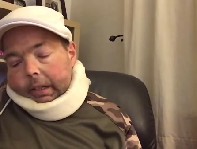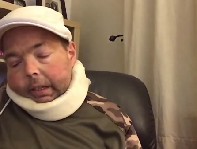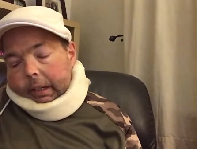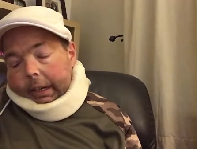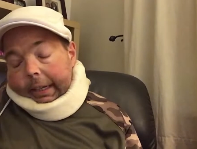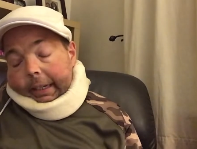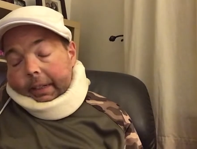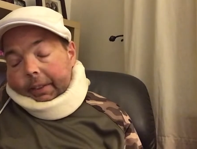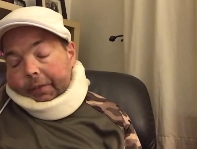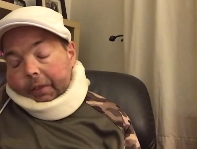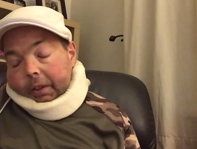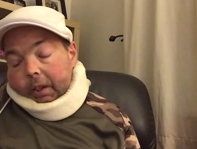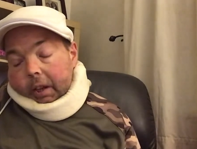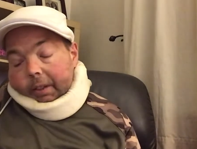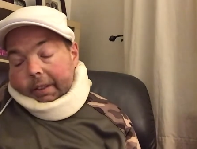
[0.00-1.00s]
I guess for a
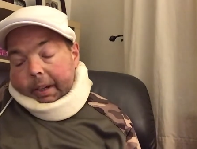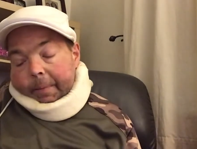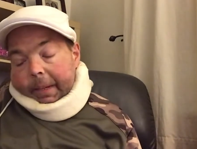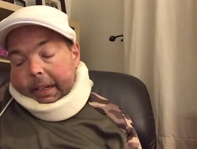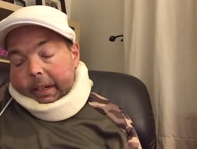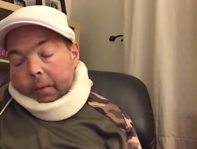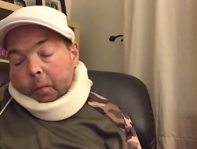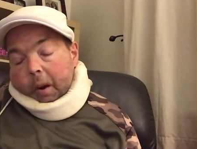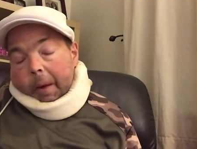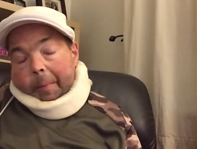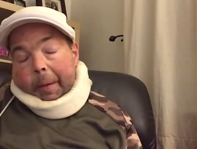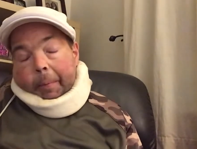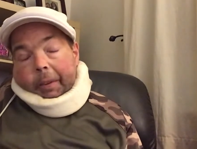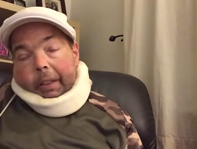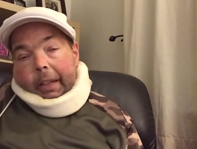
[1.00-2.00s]
long time they didn't want
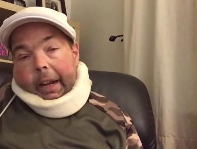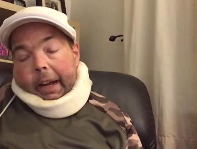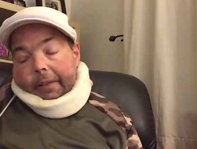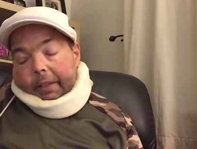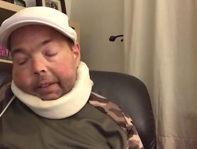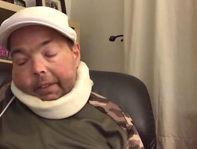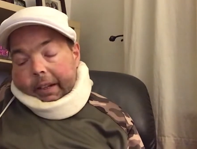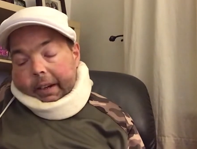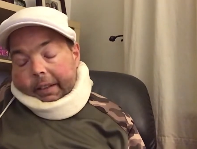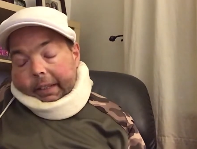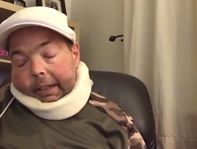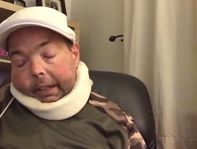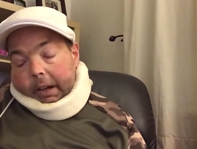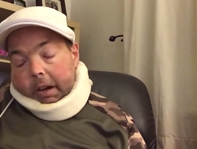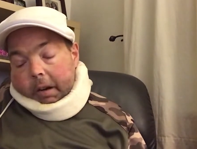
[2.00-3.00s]
people to have this kind of
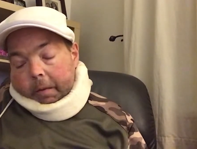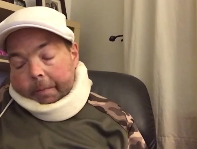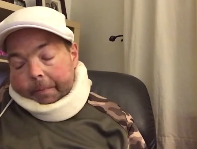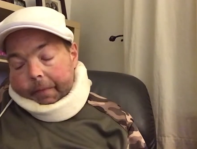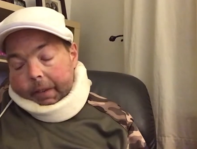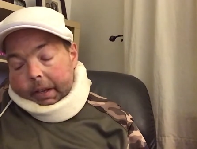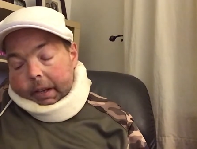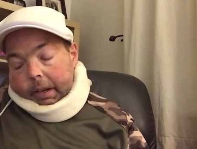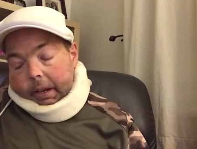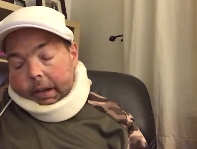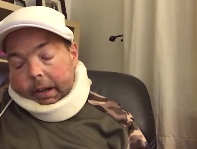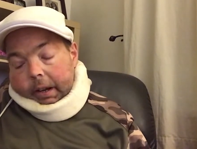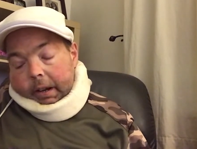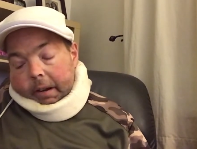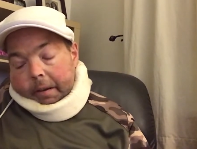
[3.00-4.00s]
thing at home,
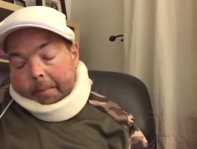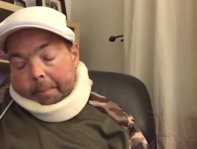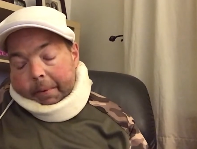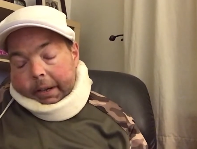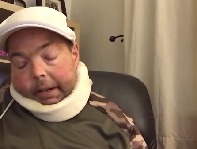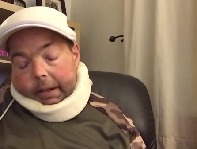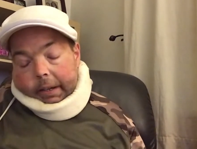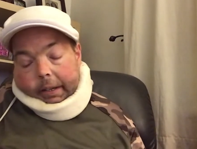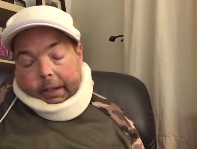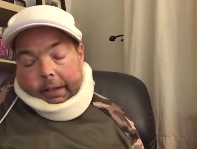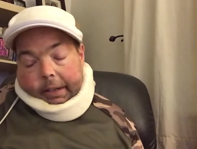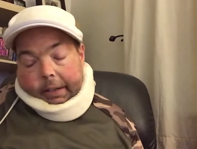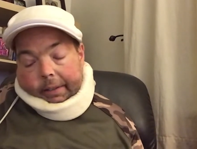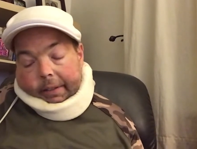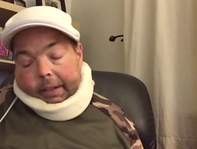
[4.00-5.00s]
but
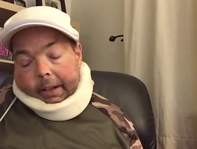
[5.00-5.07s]
it's